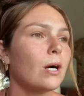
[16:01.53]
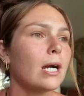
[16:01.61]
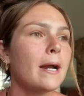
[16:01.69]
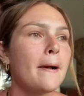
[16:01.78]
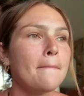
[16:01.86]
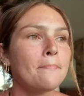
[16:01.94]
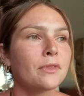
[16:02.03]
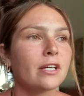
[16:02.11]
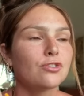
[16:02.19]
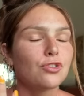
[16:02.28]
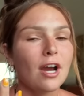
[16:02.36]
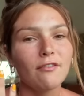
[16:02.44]
are
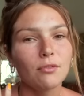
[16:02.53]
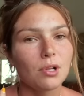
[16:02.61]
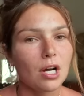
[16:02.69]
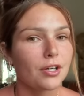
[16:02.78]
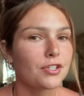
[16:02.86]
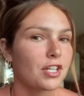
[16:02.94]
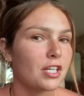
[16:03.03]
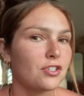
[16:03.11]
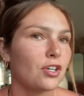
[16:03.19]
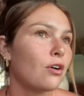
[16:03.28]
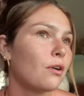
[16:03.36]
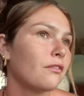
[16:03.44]
travel bloggers get
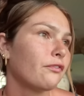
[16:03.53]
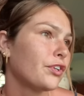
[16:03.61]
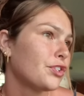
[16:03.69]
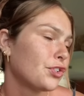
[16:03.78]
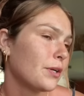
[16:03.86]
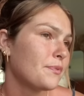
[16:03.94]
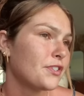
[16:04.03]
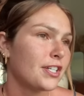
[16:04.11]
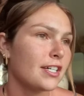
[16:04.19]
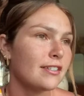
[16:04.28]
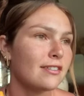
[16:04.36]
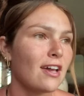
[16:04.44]
to go on free trips
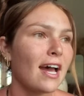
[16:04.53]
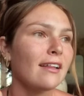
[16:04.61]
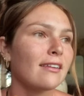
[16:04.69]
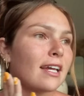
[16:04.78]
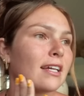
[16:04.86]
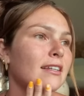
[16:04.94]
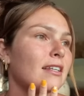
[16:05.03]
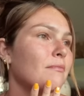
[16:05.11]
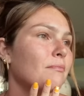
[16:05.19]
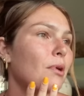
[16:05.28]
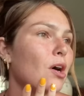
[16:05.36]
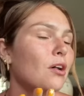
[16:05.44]
to Thailand
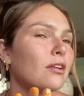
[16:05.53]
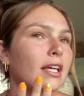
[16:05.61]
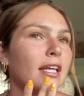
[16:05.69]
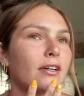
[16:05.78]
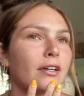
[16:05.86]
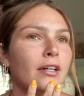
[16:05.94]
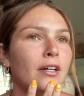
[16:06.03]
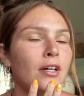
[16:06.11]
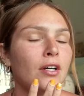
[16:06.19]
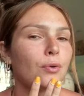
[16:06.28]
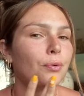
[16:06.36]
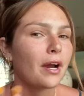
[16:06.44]
and Bali or
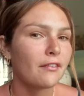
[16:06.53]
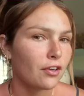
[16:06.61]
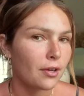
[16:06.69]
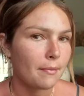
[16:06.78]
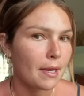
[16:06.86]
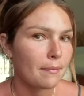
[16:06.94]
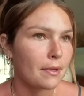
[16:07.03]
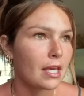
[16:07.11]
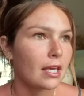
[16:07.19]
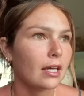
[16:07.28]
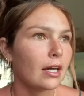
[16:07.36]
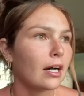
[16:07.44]
wherever it may
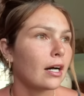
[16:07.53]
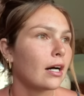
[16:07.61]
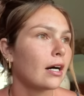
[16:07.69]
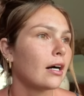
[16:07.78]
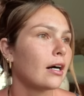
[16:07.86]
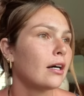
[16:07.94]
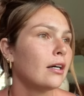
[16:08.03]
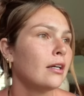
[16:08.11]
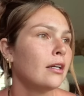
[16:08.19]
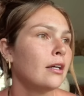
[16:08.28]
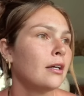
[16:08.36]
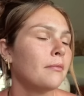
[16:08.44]
be.
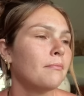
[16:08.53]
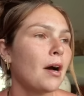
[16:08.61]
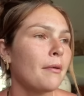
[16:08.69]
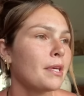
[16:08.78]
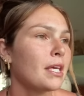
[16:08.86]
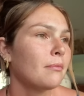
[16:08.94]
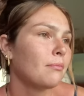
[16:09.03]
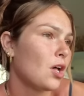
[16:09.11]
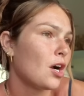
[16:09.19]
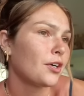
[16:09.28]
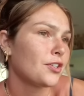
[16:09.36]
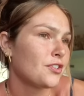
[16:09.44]
Mommy
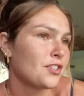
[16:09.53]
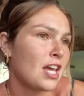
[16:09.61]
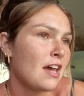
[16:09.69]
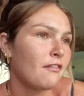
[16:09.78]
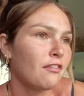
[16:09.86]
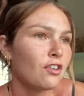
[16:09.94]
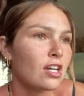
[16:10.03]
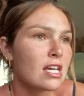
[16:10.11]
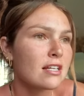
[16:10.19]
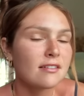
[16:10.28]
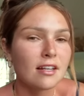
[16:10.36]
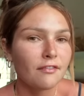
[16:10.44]
bloggers get
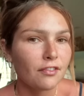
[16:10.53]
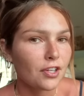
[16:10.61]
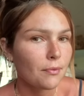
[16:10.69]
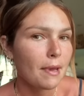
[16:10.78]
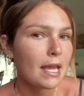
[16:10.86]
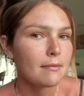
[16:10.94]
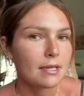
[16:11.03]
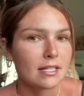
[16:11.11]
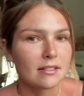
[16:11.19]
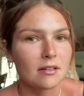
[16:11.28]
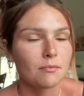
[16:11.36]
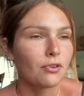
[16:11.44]
free stuff for their
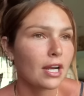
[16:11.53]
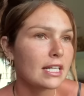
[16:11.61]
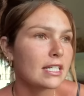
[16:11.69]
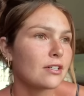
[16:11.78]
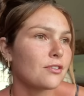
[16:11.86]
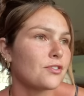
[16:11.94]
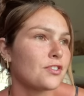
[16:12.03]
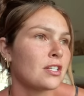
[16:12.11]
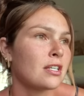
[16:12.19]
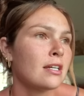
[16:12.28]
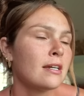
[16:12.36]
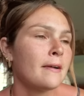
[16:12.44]
babies and brand deals, and